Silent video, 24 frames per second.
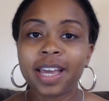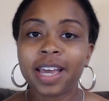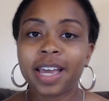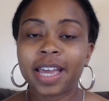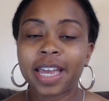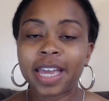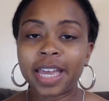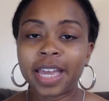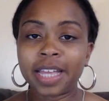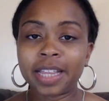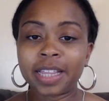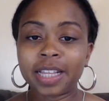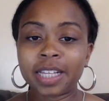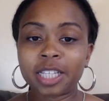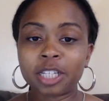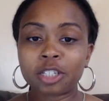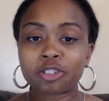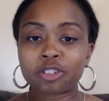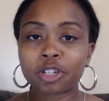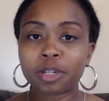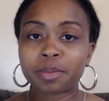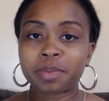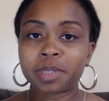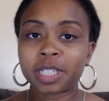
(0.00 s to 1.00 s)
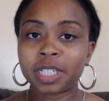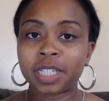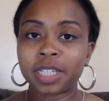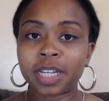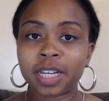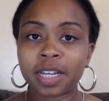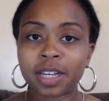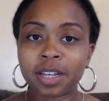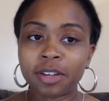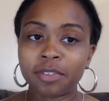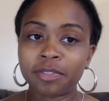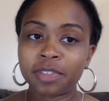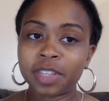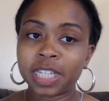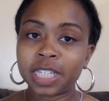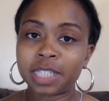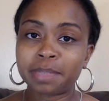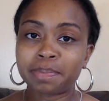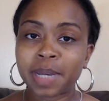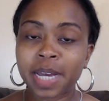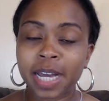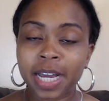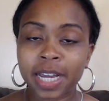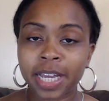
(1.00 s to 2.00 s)
in the description of this
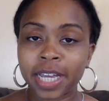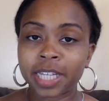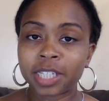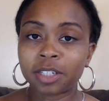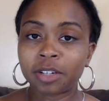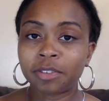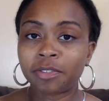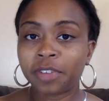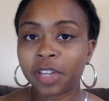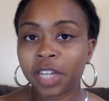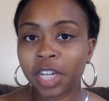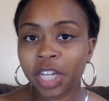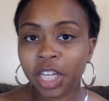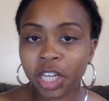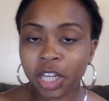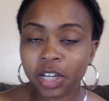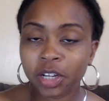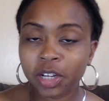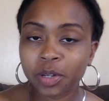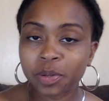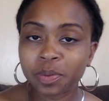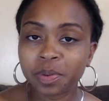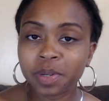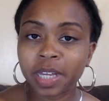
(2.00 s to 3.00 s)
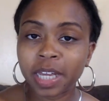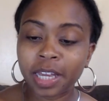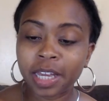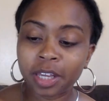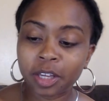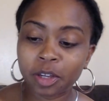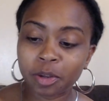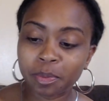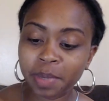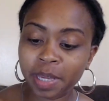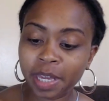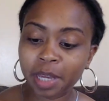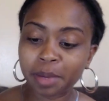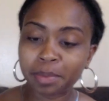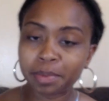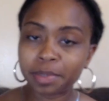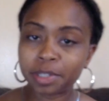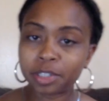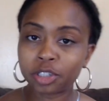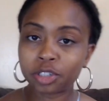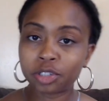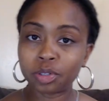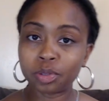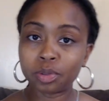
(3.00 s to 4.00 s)
podcast or video, and you'll be able
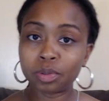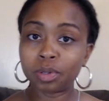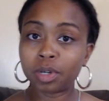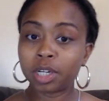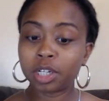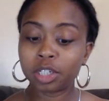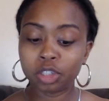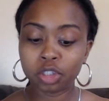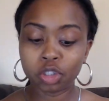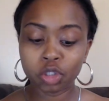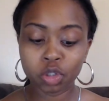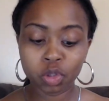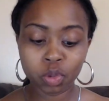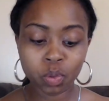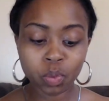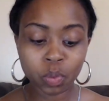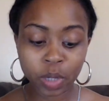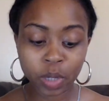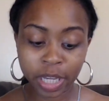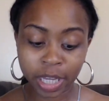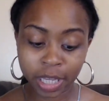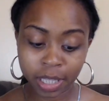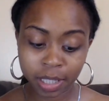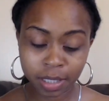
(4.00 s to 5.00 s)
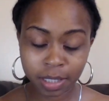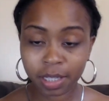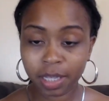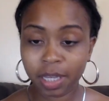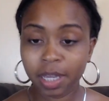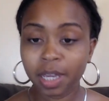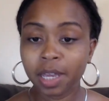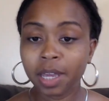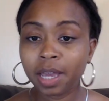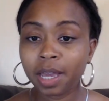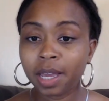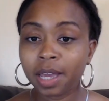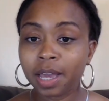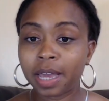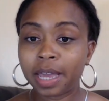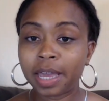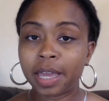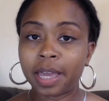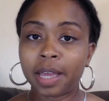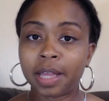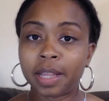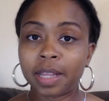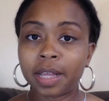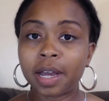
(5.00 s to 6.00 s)
to join
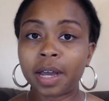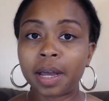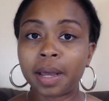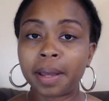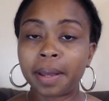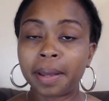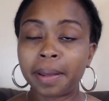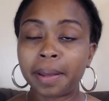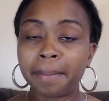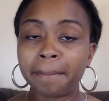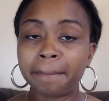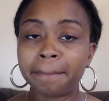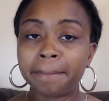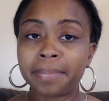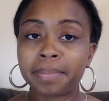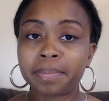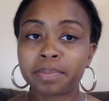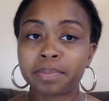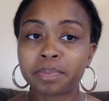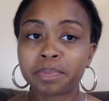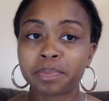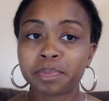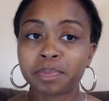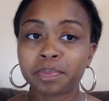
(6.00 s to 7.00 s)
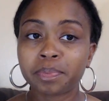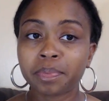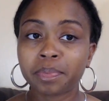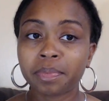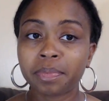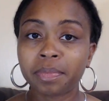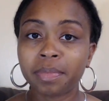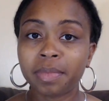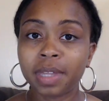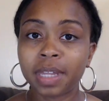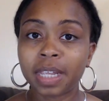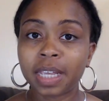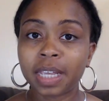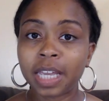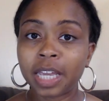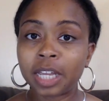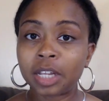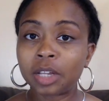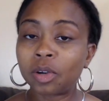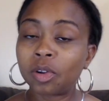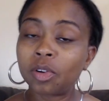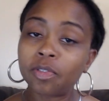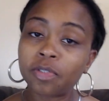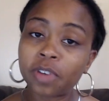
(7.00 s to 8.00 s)
and get
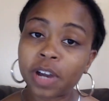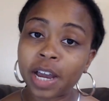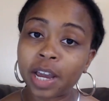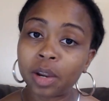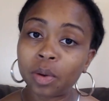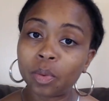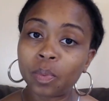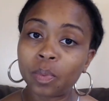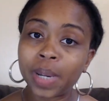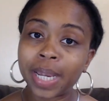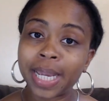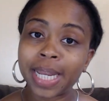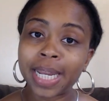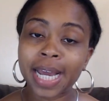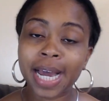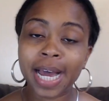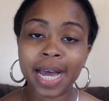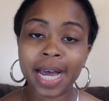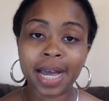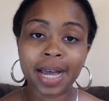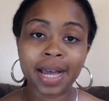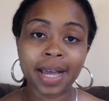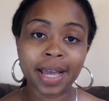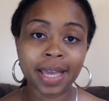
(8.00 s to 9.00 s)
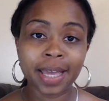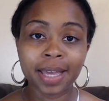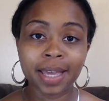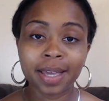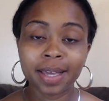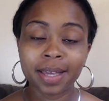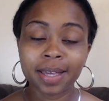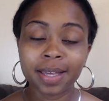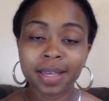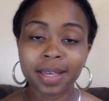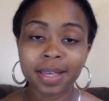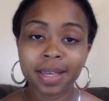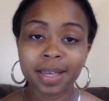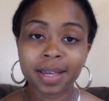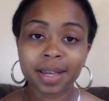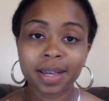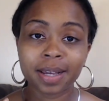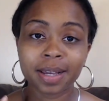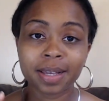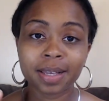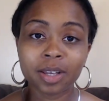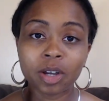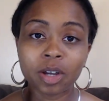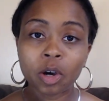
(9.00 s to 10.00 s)
notified when I
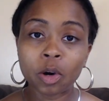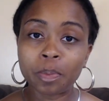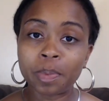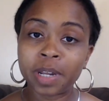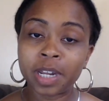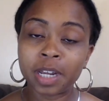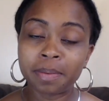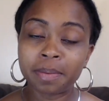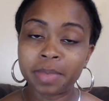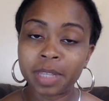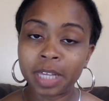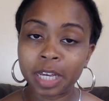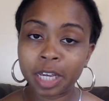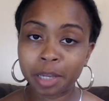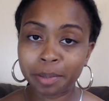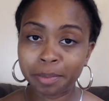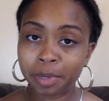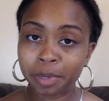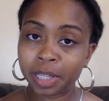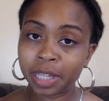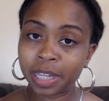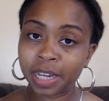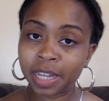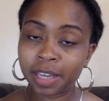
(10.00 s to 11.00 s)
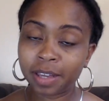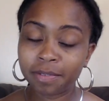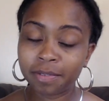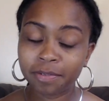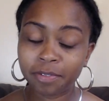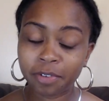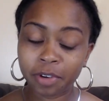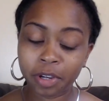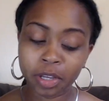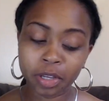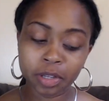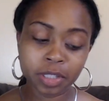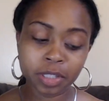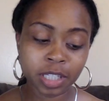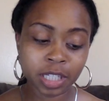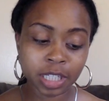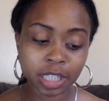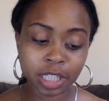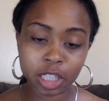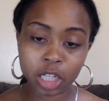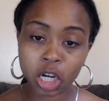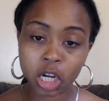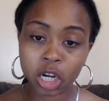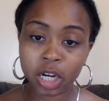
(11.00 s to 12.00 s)
open up the community for you to
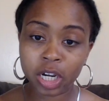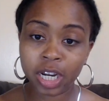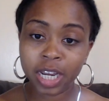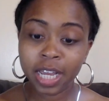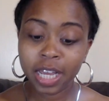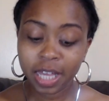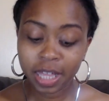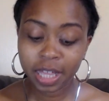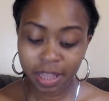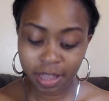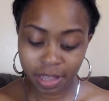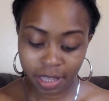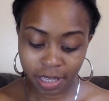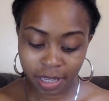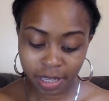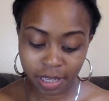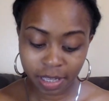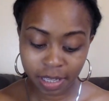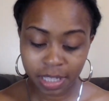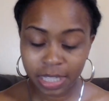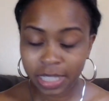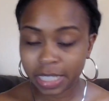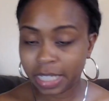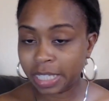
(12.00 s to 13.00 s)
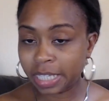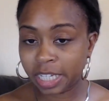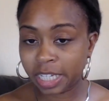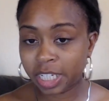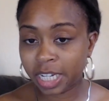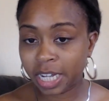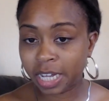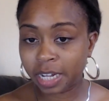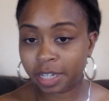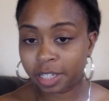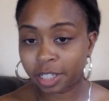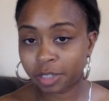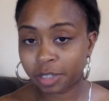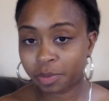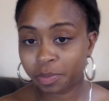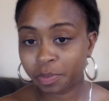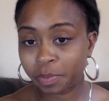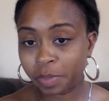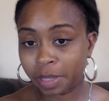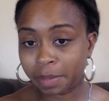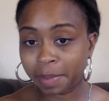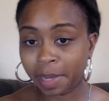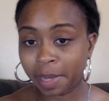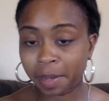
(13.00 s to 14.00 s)
start the 10-day challenge
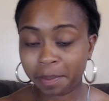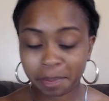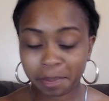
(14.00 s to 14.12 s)
with me.